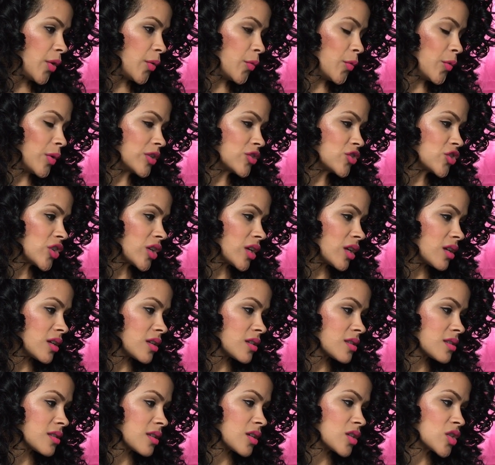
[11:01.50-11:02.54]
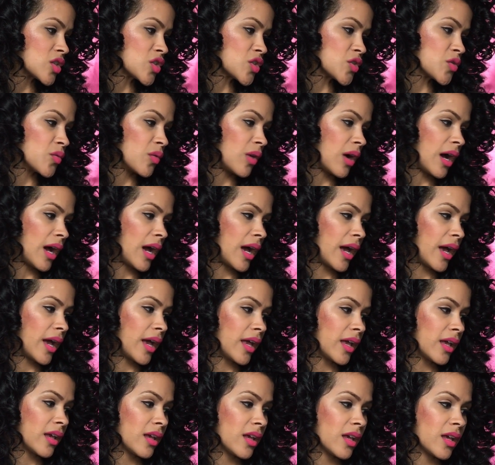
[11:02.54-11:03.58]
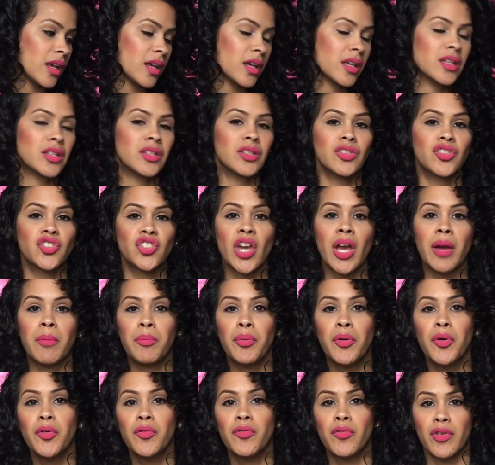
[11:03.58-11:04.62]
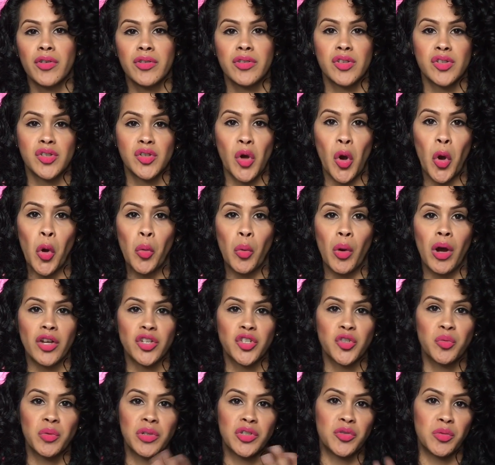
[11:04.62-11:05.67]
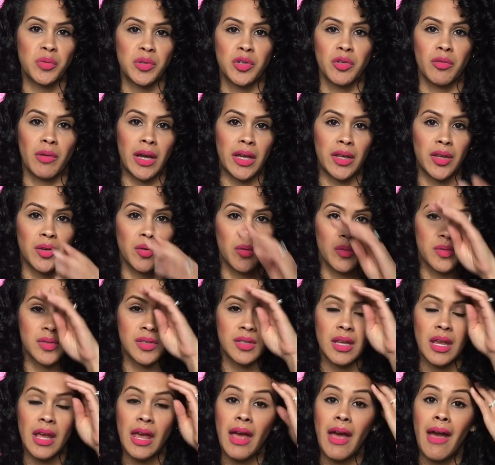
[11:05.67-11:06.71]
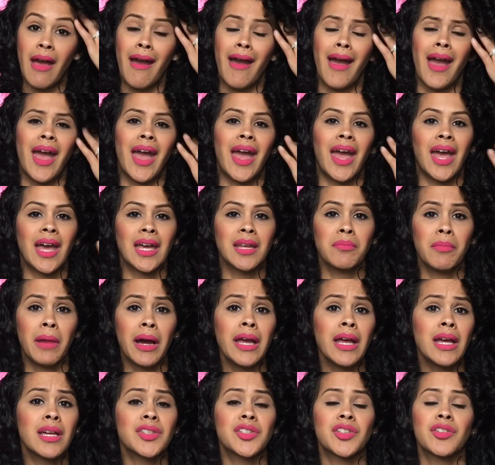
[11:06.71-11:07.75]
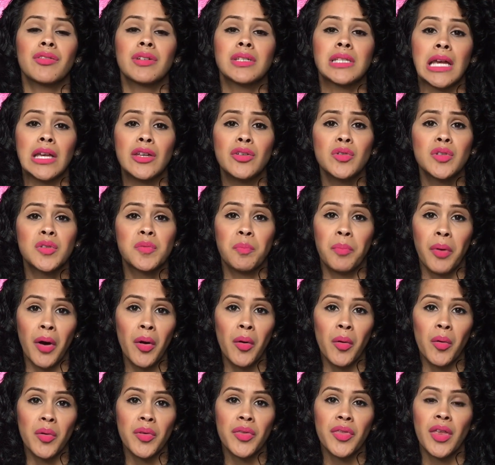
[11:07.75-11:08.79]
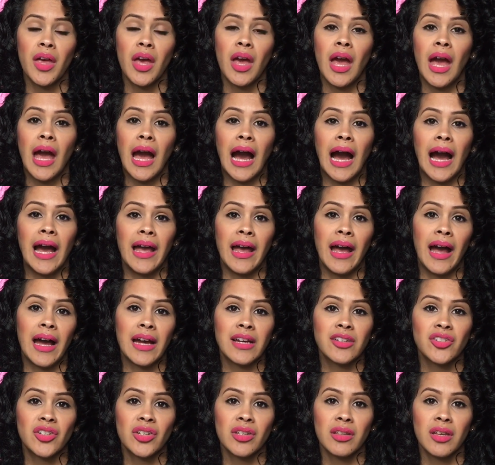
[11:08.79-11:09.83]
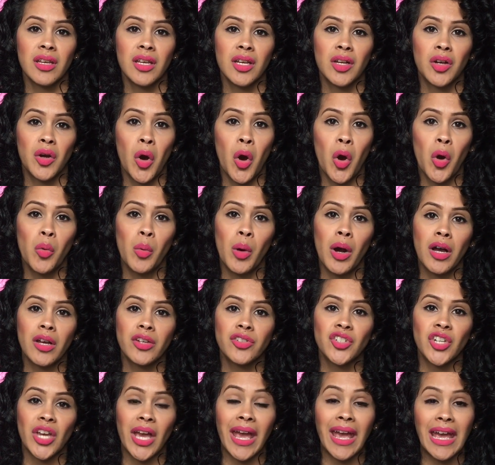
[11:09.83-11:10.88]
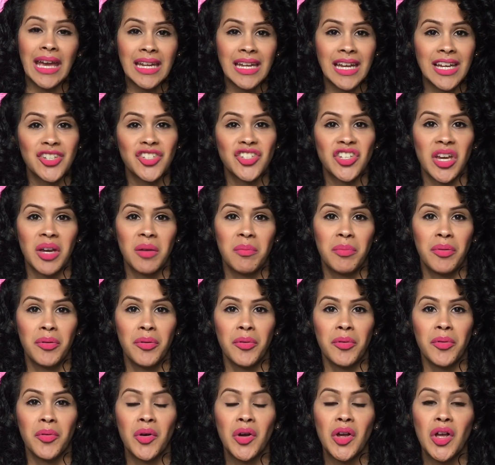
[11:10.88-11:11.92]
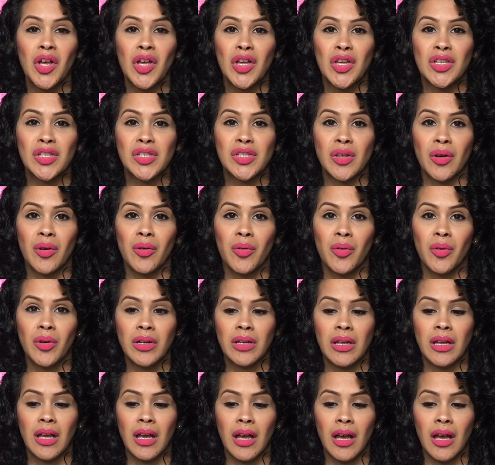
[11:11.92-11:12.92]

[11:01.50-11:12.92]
which is, do I shampoo versus co-wash? Which one do I use? And my answer is I use both. I actually co-wash and I shampoo. So